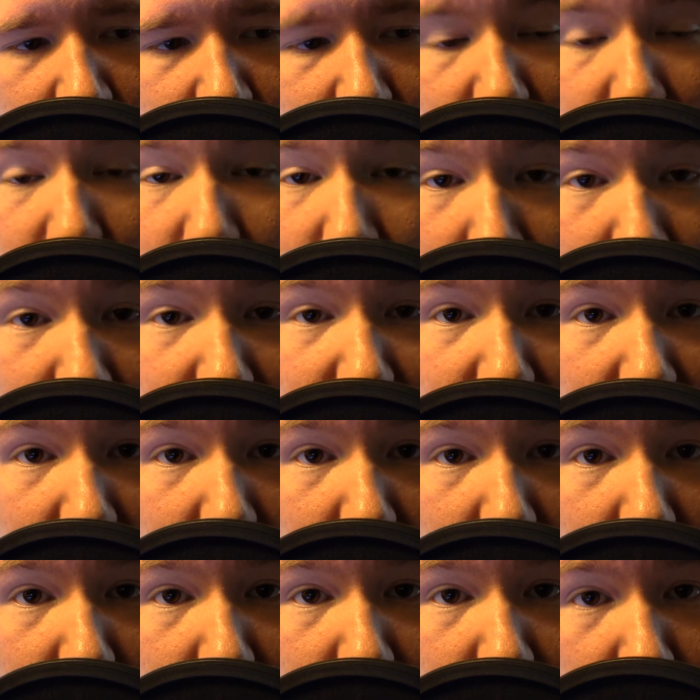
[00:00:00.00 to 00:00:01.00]
The third thing
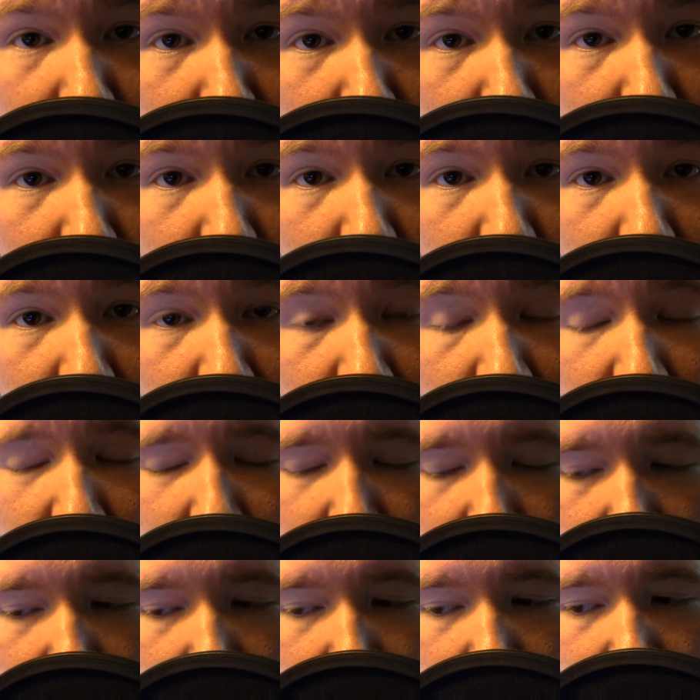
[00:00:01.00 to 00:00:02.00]
you can do,
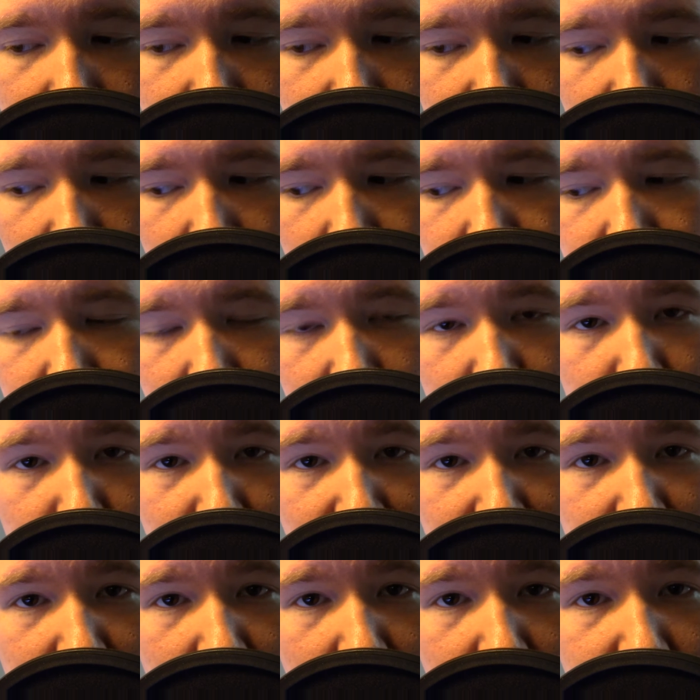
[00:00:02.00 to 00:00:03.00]
and I found
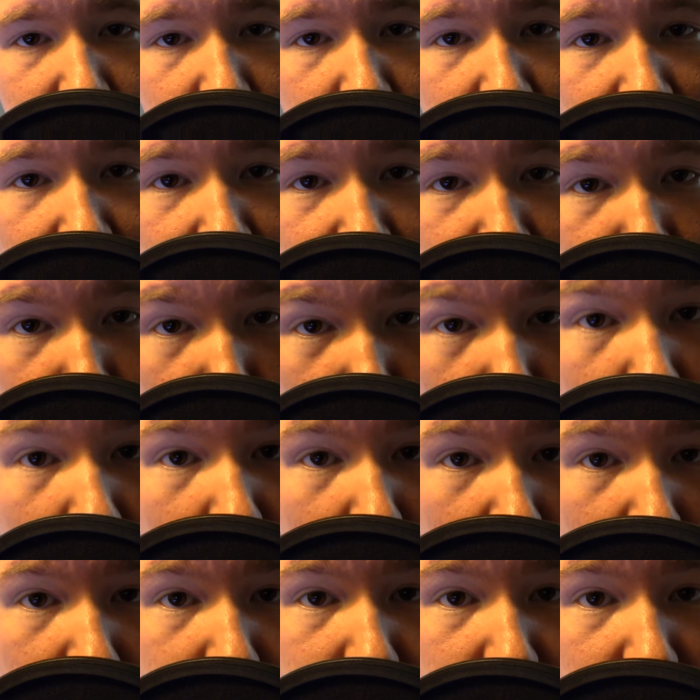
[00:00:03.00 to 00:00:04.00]
myself doing this more
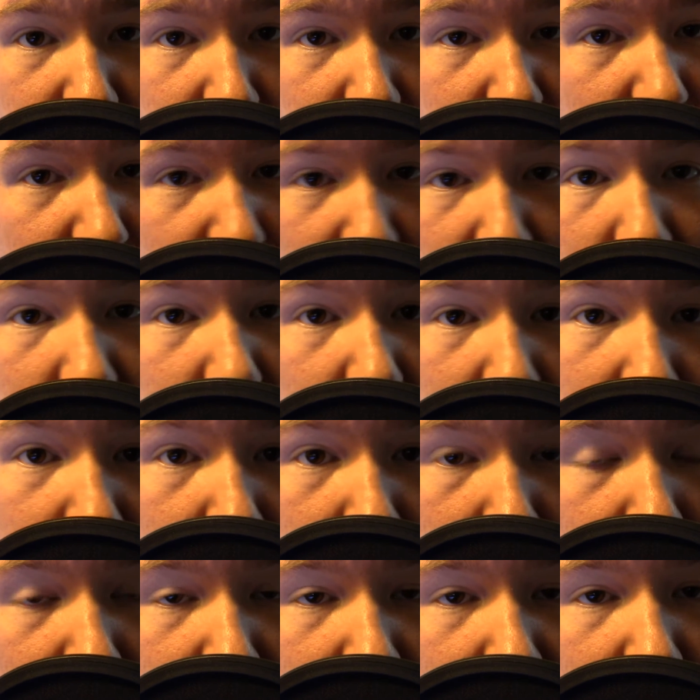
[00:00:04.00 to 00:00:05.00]
often than
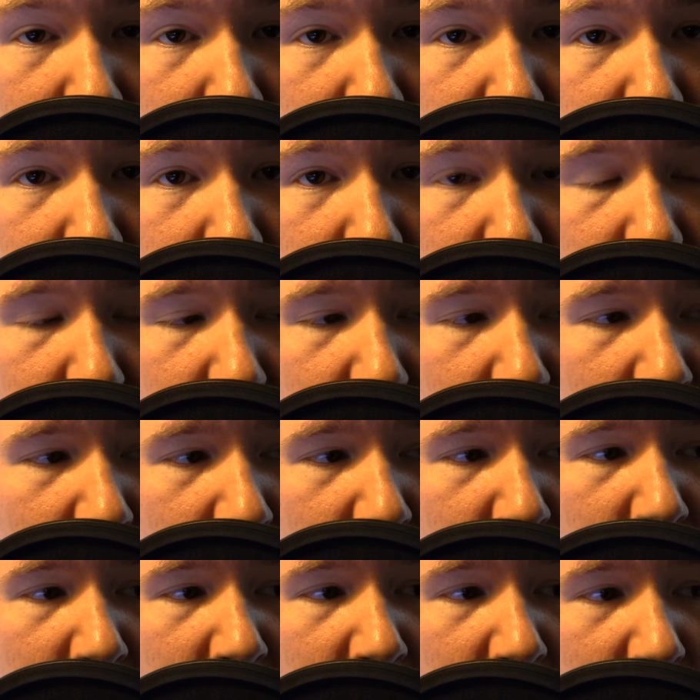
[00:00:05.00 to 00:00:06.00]
either of the other two,
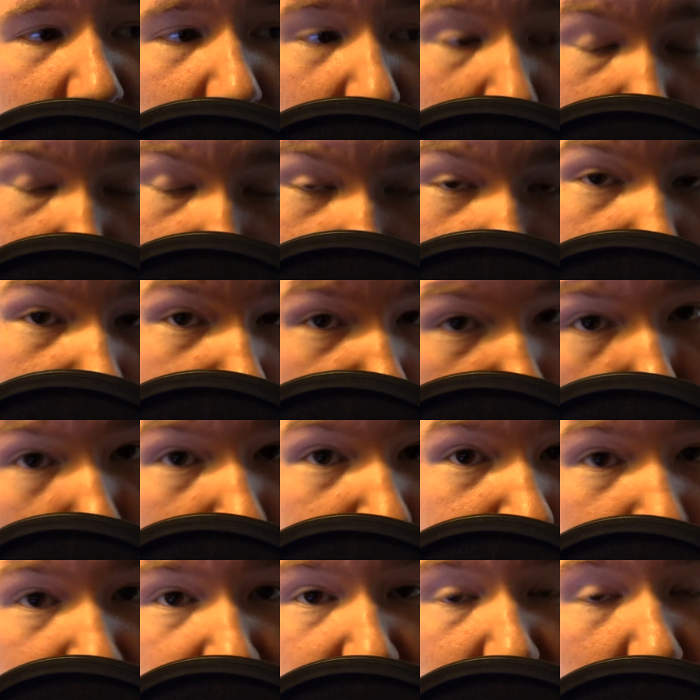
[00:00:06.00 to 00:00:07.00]
is just
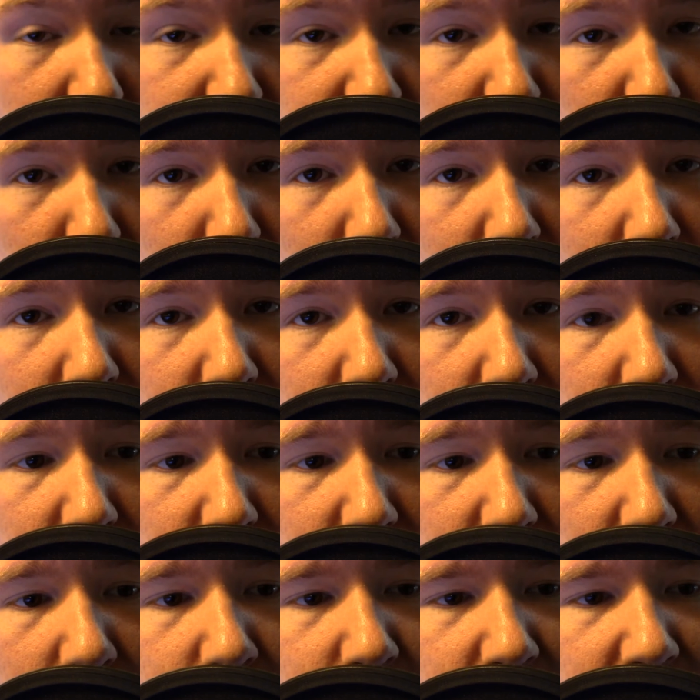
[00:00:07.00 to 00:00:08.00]
force yourself to write.
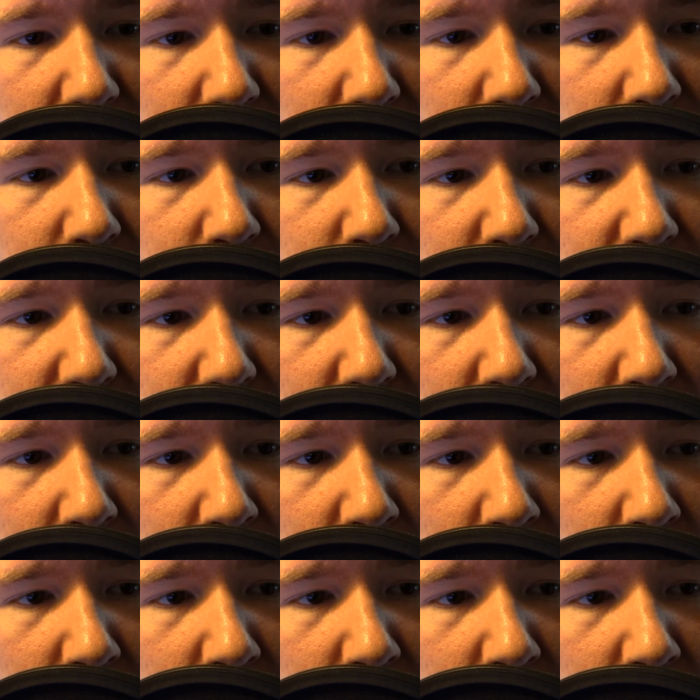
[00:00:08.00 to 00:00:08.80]
Sometimes